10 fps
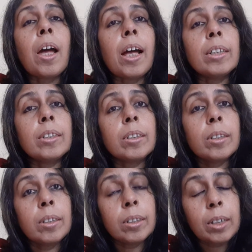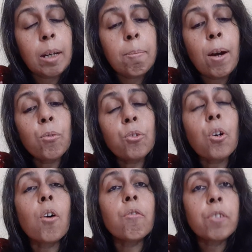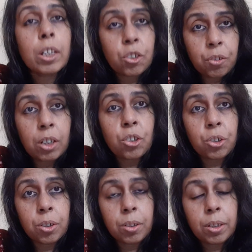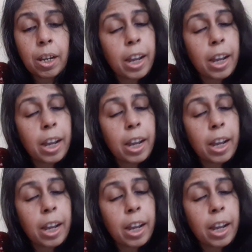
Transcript: as the amount of destruction